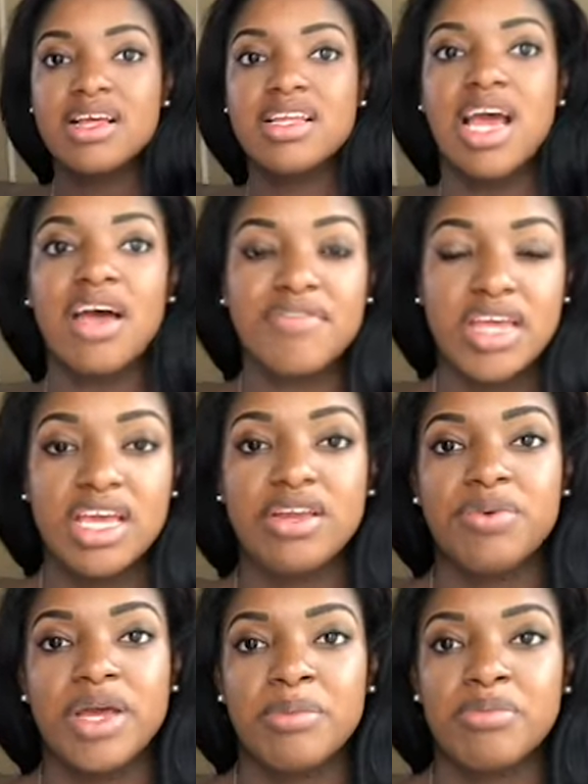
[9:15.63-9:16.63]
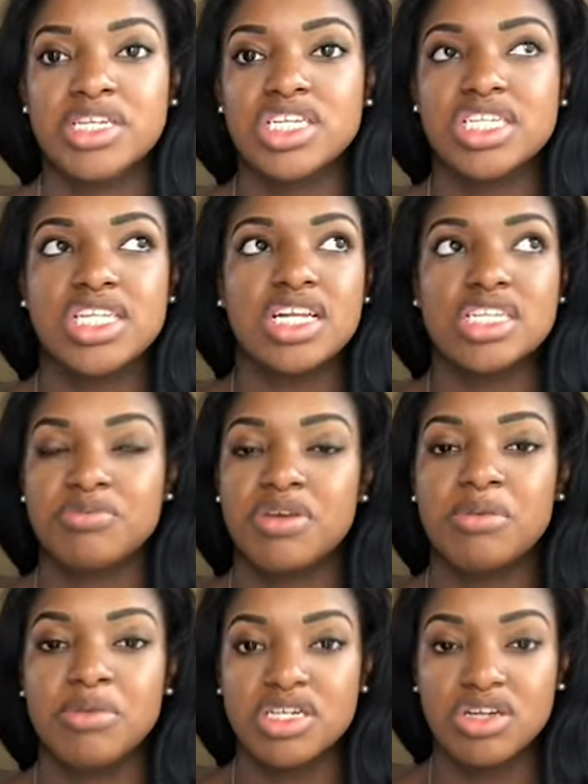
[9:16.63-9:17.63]
yeah, I've gained weight, but she said it's
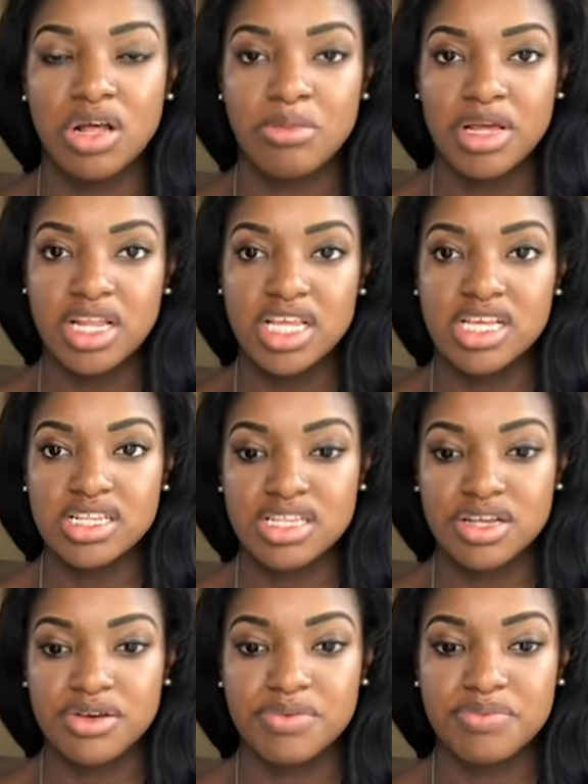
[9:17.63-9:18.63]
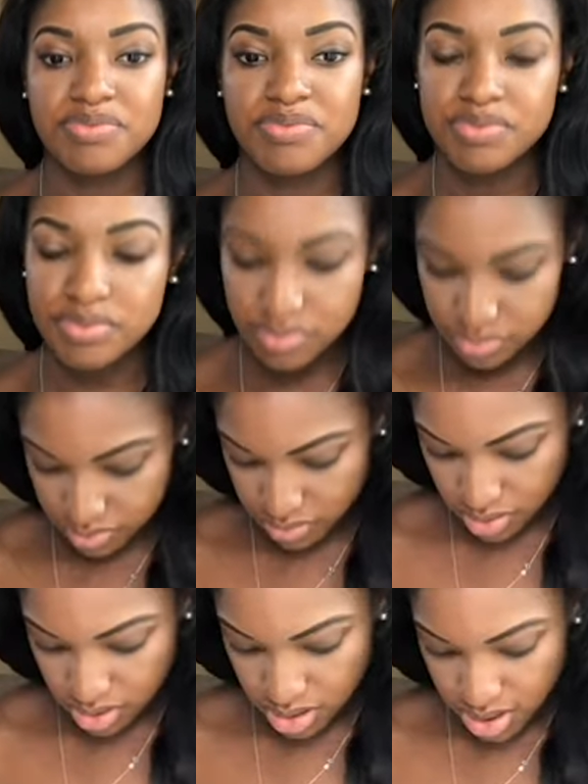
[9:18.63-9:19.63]
pretty much all belly. So
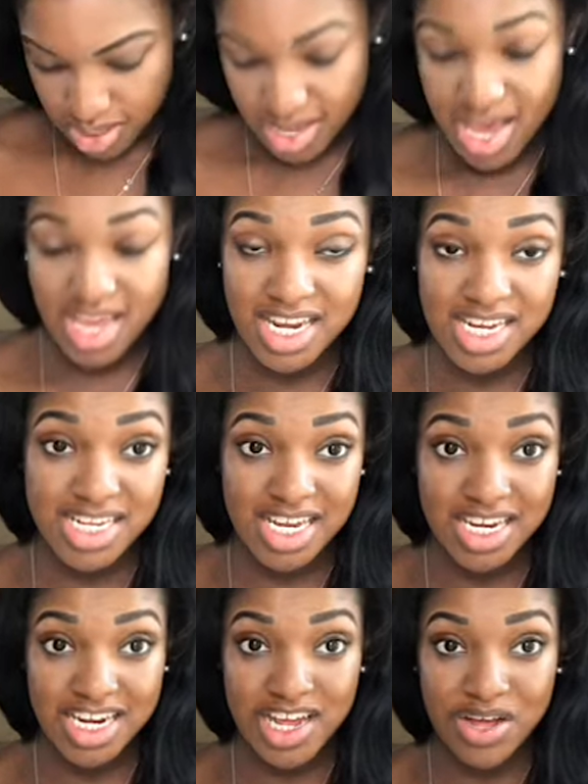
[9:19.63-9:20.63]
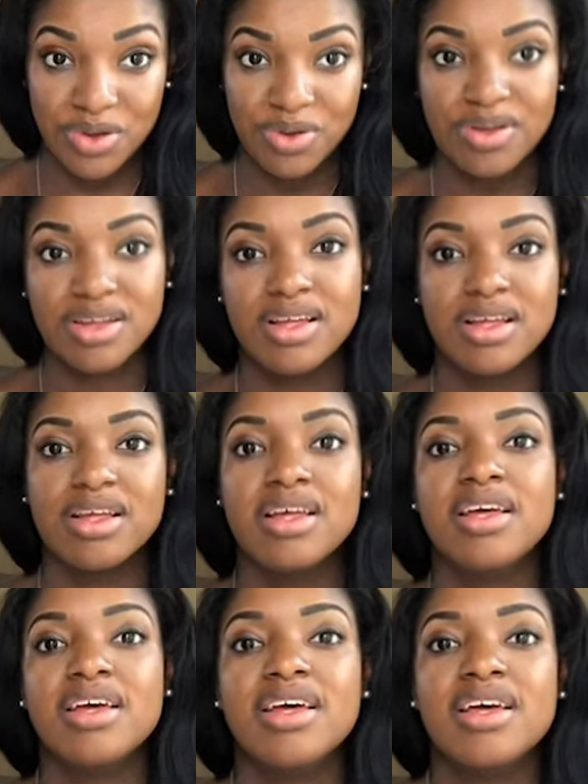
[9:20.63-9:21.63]
any day now,
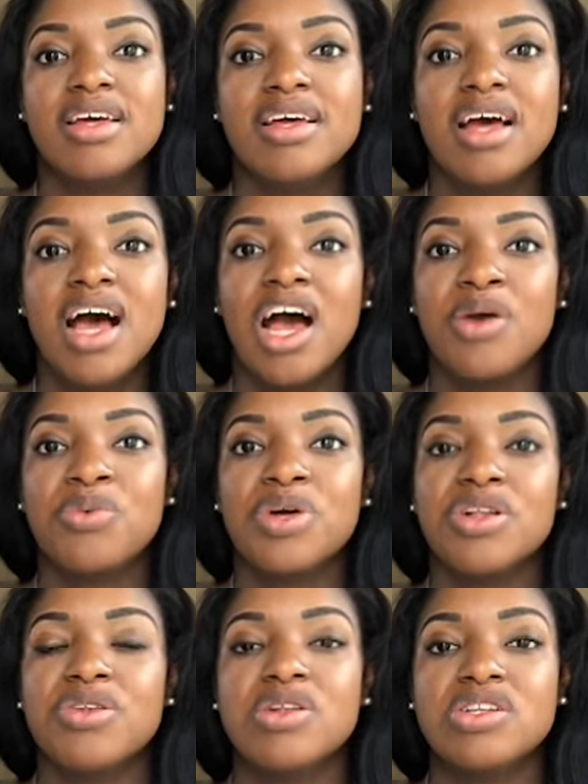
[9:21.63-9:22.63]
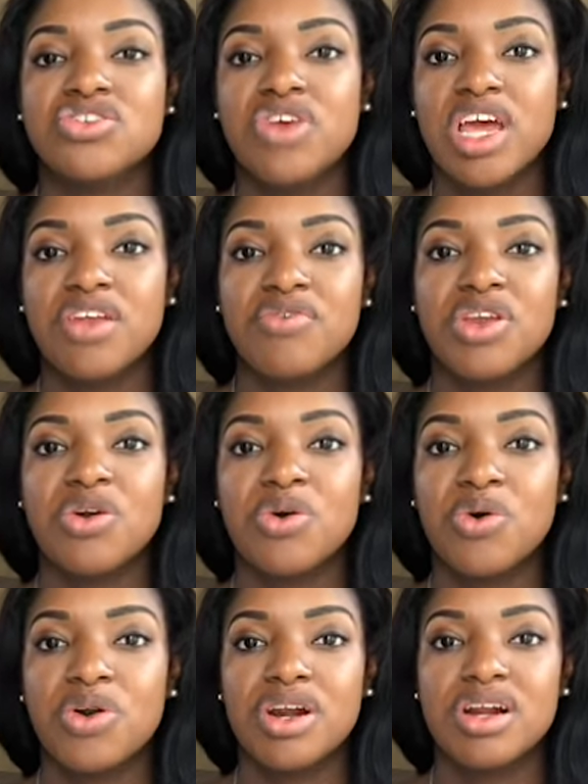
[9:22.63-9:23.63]
I will try and
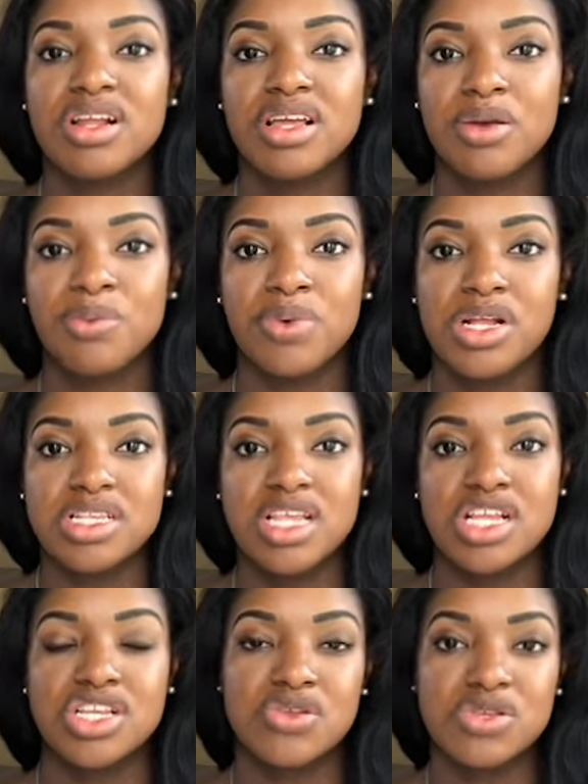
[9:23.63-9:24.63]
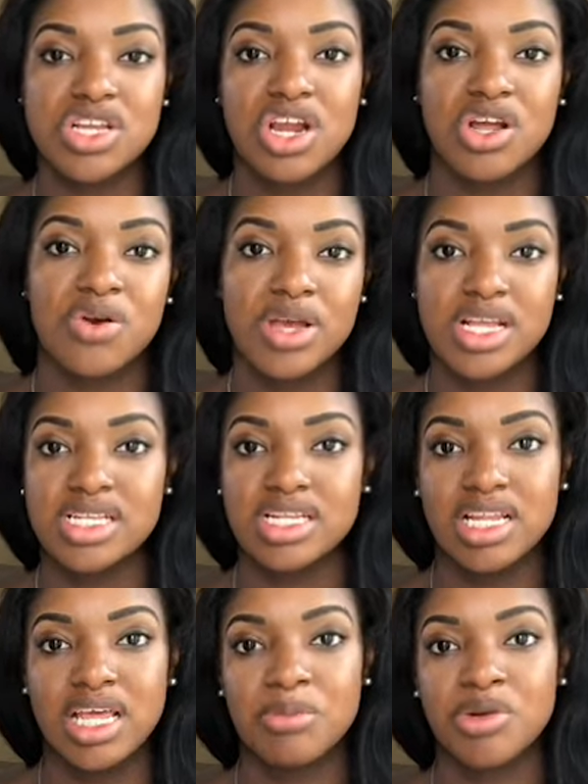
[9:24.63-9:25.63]
record once I do start going
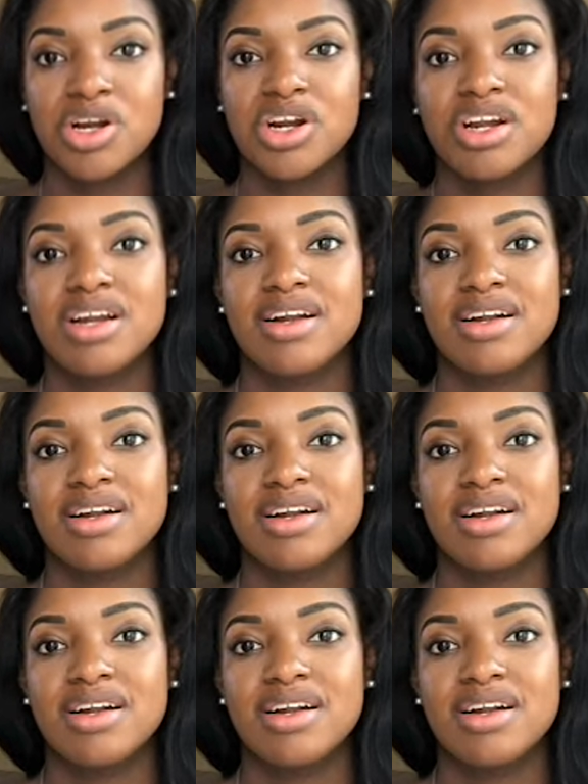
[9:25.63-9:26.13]
into labor.